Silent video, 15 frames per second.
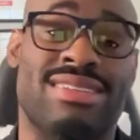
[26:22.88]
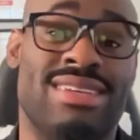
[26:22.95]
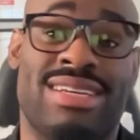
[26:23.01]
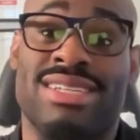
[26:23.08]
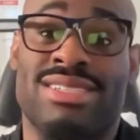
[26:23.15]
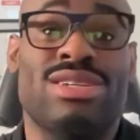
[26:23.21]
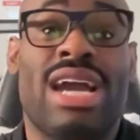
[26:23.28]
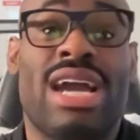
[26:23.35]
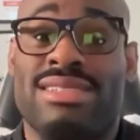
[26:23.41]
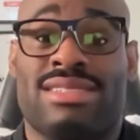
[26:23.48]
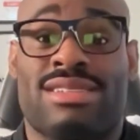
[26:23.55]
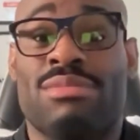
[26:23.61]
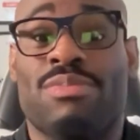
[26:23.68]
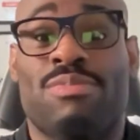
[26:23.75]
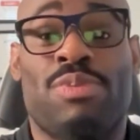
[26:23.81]
because you got
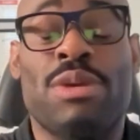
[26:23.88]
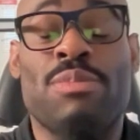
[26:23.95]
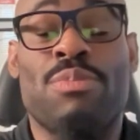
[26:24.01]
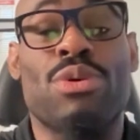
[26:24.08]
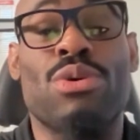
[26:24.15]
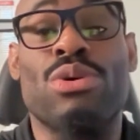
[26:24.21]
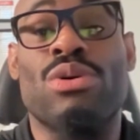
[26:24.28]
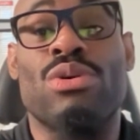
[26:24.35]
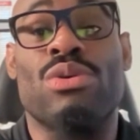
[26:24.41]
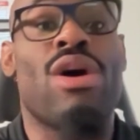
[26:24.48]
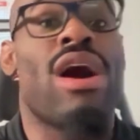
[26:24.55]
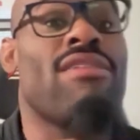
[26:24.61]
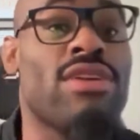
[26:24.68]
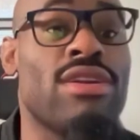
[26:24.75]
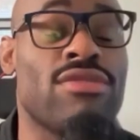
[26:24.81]
some people who
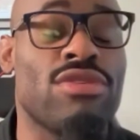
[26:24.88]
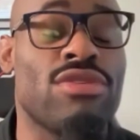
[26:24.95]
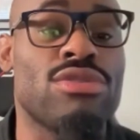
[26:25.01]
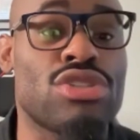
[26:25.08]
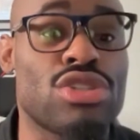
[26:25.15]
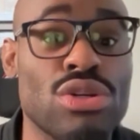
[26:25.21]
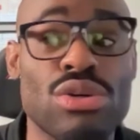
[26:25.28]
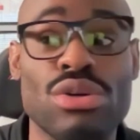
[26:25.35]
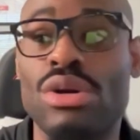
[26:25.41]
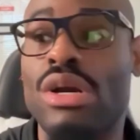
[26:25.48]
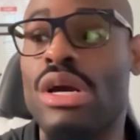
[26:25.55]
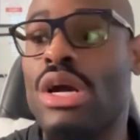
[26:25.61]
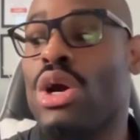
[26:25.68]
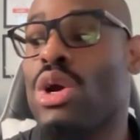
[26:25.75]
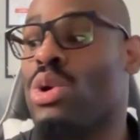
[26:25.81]
I've interviewed too
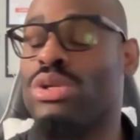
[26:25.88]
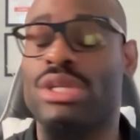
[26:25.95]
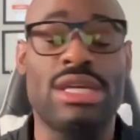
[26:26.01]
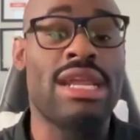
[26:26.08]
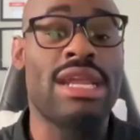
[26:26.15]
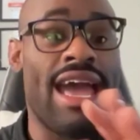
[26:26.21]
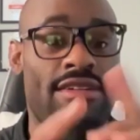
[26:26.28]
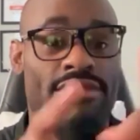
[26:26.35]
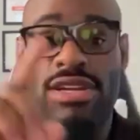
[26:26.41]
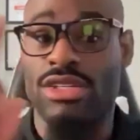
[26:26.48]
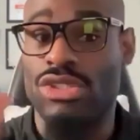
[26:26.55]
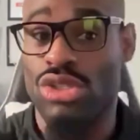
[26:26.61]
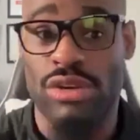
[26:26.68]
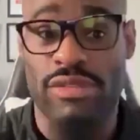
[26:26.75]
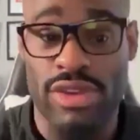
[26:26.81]
who didn't have any
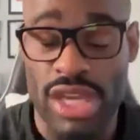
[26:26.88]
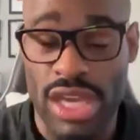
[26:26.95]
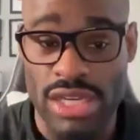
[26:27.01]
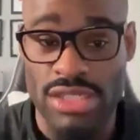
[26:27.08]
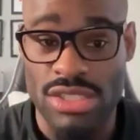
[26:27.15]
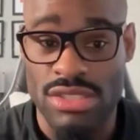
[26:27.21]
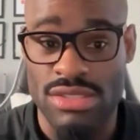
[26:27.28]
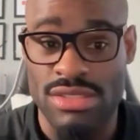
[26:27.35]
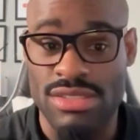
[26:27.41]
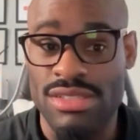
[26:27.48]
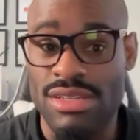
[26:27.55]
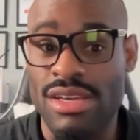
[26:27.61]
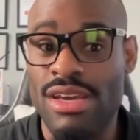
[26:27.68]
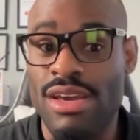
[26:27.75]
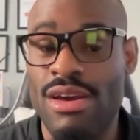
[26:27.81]
certifications,
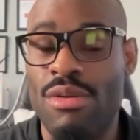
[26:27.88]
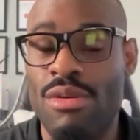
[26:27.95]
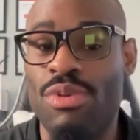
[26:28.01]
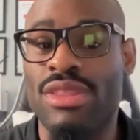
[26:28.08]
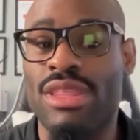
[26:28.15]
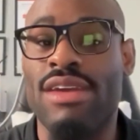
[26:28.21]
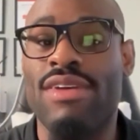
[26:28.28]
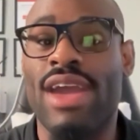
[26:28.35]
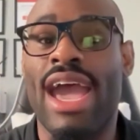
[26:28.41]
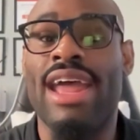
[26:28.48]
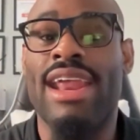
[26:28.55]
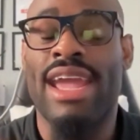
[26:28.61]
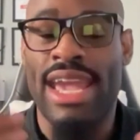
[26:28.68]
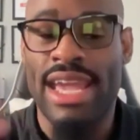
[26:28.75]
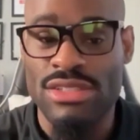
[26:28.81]
but they've
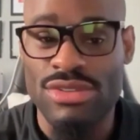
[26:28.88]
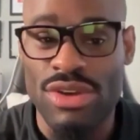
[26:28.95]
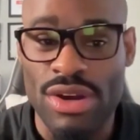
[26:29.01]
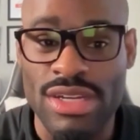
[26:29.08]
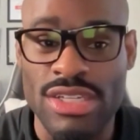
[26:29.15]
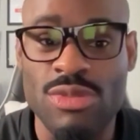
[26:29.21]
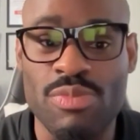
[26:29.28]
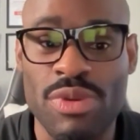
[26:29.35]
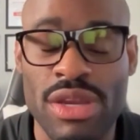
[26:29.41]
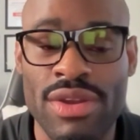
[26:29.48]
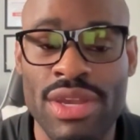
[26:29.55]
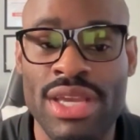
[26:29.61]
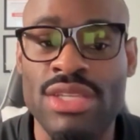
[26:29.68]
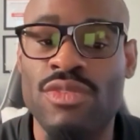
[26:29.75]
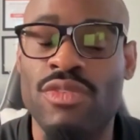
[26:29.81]
had hands-on
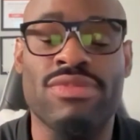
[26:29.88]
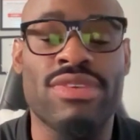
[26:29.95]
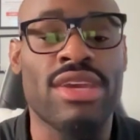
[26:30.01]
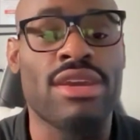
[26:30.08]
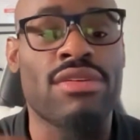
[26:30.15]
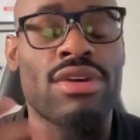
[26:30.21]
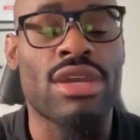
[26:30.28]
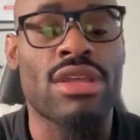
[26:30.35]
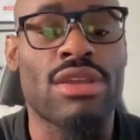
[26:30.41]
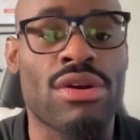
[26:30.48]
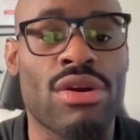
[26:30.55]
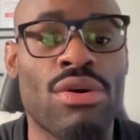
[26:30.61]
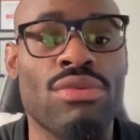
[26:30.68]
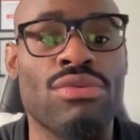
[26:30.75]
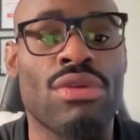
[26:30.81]
experience from tinkering in
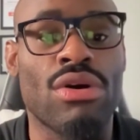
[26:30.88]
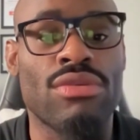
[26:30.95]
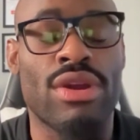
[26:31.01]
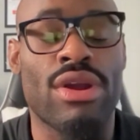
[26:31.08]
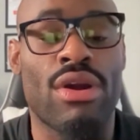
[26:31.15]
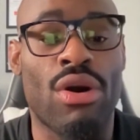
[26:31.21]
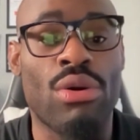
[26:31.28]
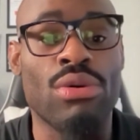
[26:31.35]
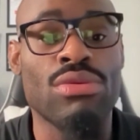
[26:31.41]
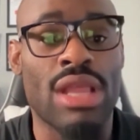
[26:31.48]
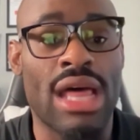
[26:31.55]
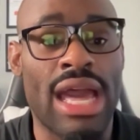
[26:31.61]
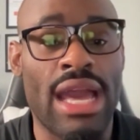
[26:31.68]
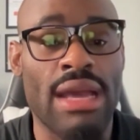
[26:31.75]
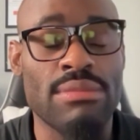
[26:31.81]
their own
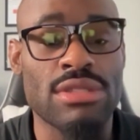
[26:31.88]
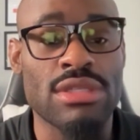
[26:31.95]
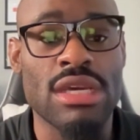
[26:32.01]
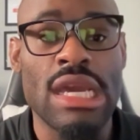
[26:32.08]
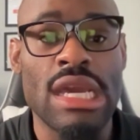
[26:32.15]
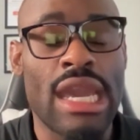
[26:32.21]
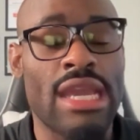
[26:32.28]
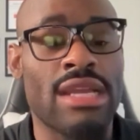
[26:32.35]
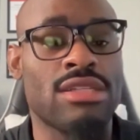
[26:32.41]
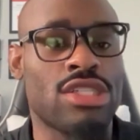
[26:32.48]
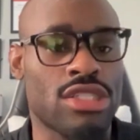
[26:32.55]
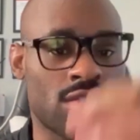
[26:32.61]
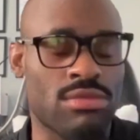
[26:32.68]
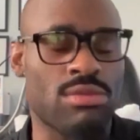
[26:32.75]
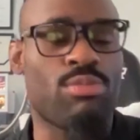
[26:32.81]
labs and
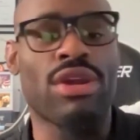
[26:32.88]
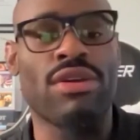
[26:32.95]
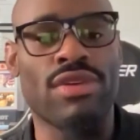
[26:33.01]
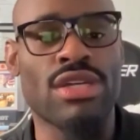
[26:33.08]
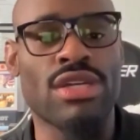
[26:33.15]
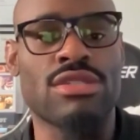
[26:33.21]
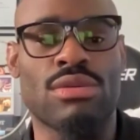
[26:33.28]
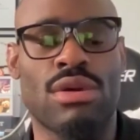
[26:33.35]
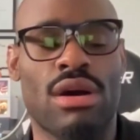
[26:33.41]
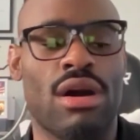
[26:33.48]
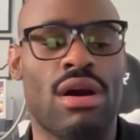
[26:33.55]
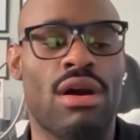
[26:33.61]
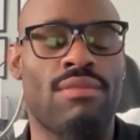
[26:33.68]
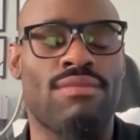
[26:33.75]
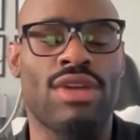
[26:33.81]
just previous
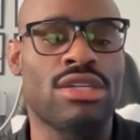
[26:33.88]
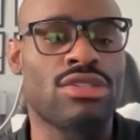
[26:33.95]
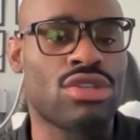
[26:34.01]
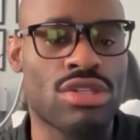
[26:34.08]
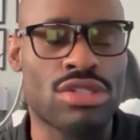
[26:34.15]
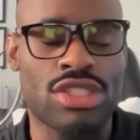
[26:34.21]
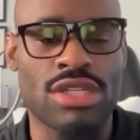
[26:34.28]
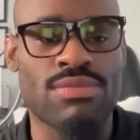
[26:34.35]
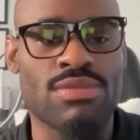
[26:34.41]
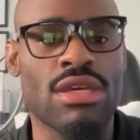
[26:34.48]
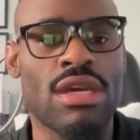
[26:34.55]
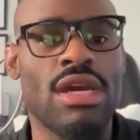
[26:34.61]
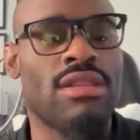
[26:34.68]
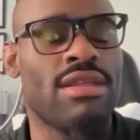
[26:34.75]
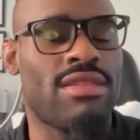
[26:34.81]
internships
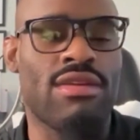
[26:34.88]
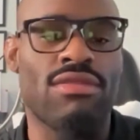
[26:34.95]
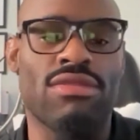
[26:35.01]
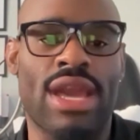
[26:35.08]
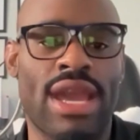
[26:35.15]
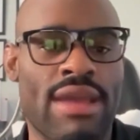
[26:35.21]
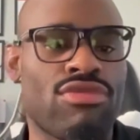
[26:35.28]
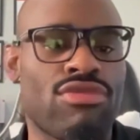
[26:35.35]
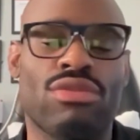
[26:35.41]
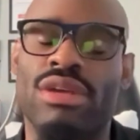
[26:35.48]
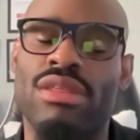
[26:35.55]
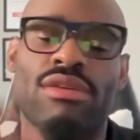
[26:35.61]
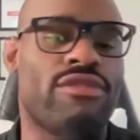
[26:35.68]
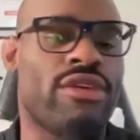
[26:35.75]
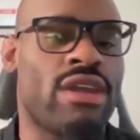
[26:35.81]
that they ran through
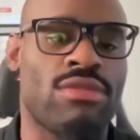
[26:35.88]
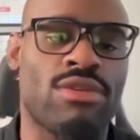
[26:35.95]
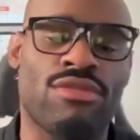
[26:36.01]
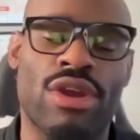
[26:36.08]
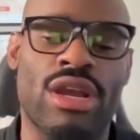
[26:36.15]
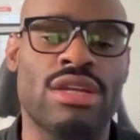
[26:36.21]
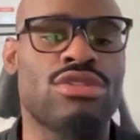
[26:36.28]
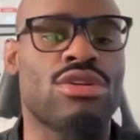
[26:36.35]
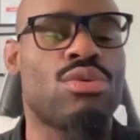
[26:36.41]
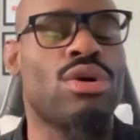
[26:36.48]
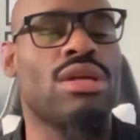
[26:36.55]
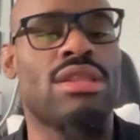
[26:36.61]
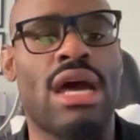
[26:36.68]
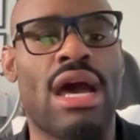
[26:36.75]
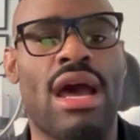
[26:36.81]
either family, friends, or
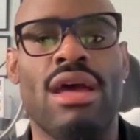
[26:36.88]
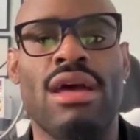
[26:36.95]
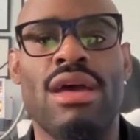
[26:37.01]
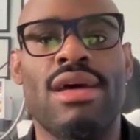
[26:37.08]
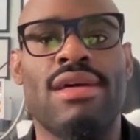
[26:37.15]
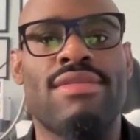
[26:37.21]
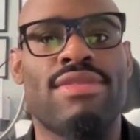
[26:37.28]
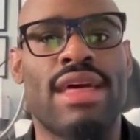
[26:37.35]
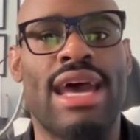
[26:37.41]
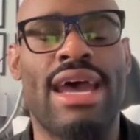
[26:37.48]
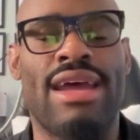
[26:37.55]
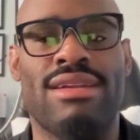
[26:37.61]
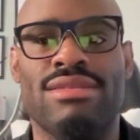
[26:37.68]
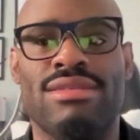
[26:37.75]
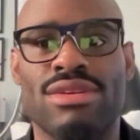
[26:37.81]
whatnot
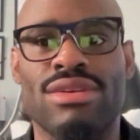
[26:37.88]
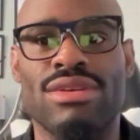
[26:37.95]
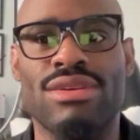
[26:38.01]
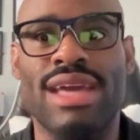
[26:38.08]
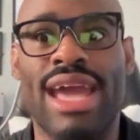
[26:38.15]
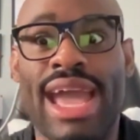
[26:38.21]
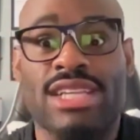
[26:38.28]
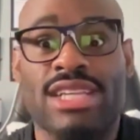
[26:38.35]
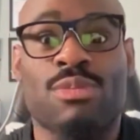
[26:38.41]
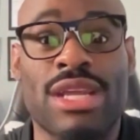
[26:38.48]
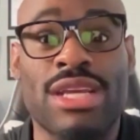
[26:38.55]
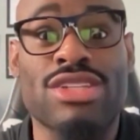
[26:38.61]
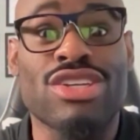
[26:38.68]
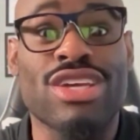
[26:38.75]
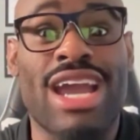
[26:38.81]
that
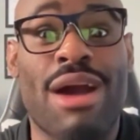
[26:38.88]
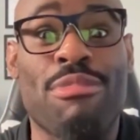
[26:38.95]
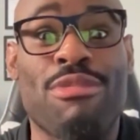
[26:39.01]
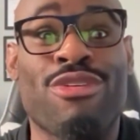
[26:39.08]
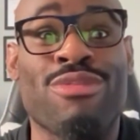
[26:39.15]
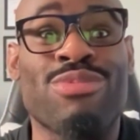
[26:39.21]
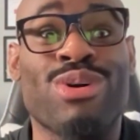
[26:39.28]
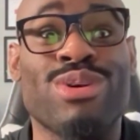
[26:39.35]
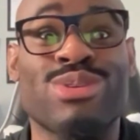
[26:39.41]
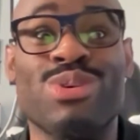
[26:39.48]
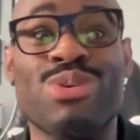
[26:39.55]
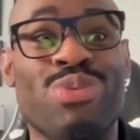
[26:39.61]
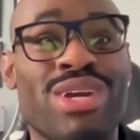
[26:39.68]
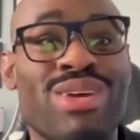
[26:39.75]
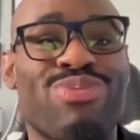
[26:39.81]
exponentially outperform those
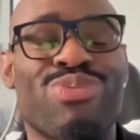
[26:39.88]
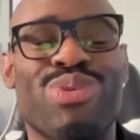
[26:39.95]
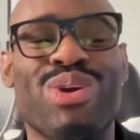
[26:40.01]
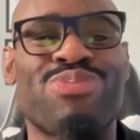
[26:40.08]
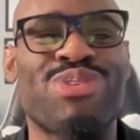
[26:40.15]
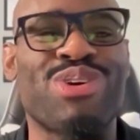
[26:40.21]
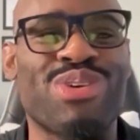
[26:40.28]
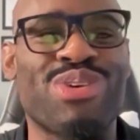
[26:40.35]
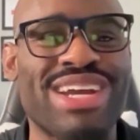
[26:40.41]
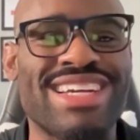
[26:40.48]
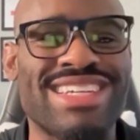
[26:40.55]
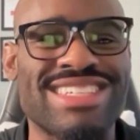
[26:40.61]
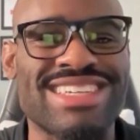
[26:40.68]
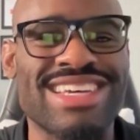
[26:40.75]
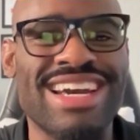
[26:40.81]
who with
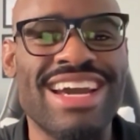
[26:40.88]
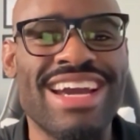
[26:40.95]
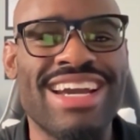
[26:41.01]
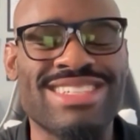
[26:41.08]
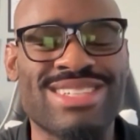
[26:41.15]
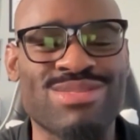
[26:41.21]
degrees and